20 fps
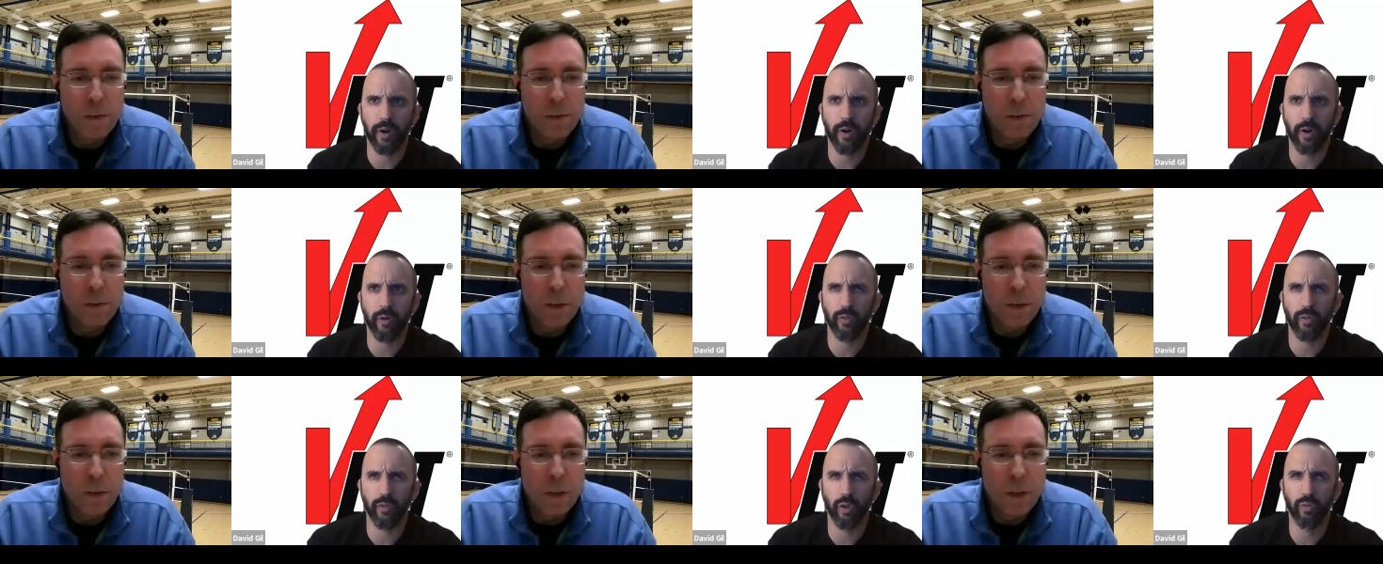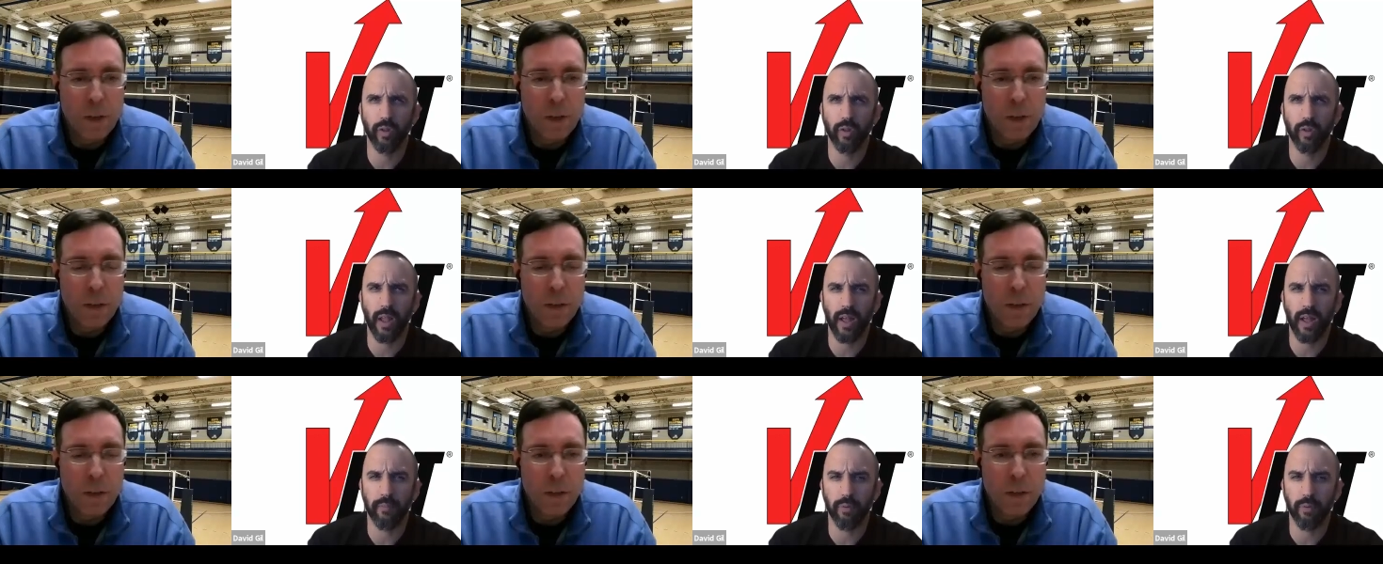Speaker 1: I know it's used a
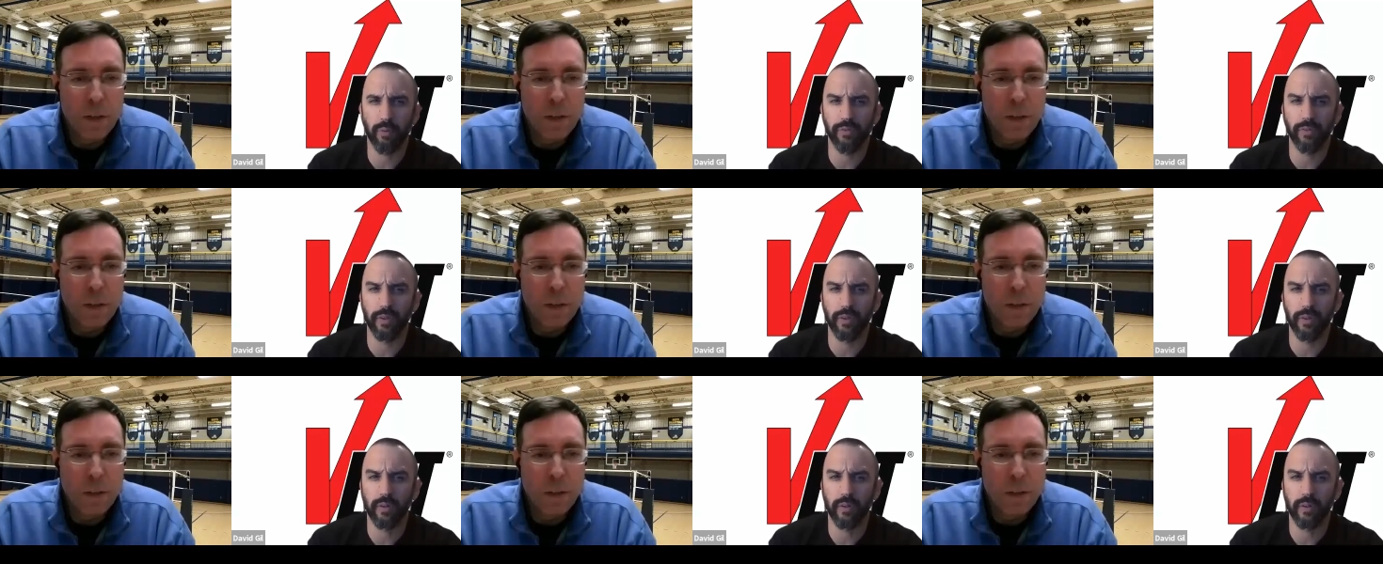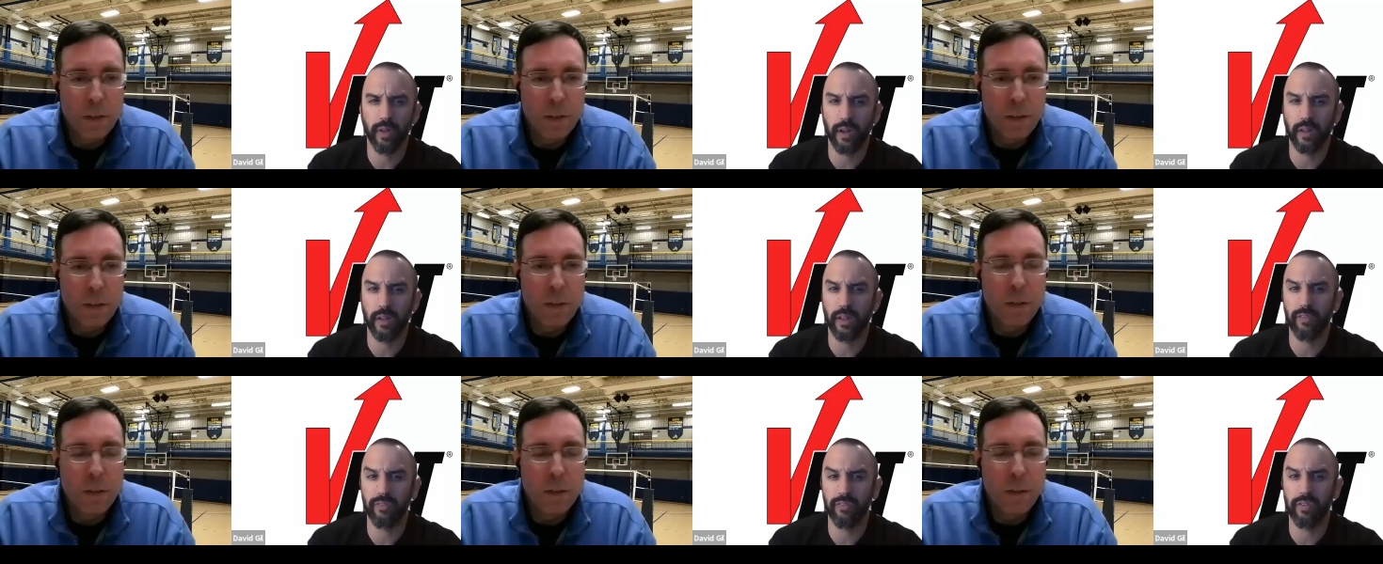lot in Brazil, and
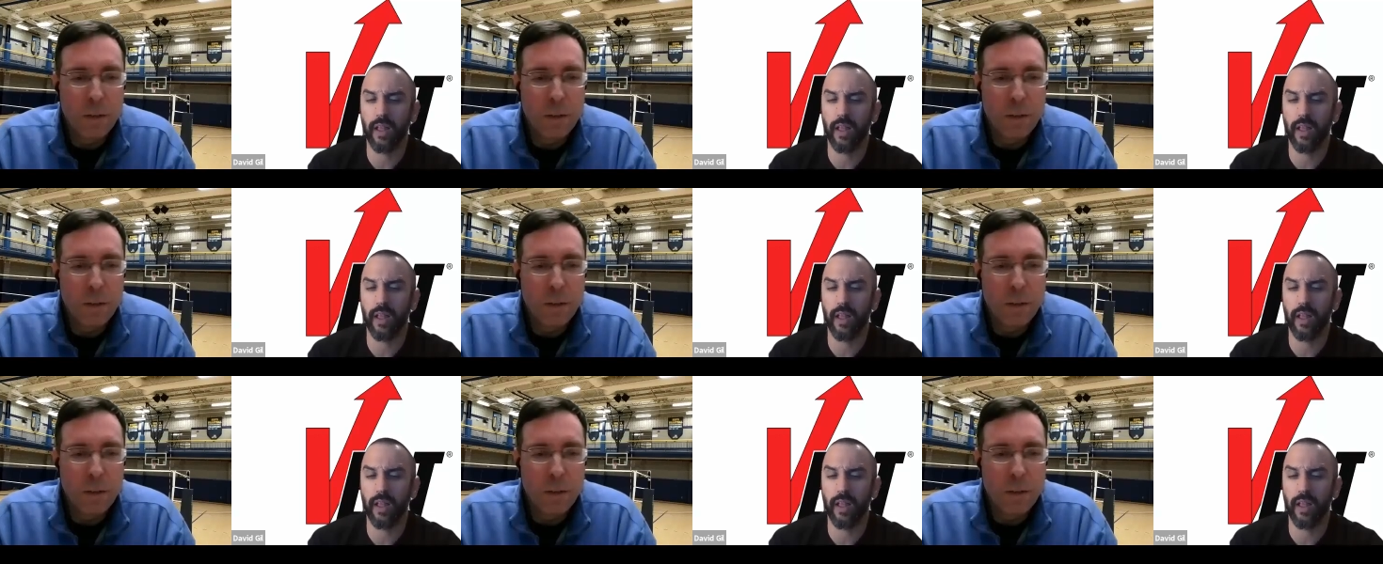I've seen a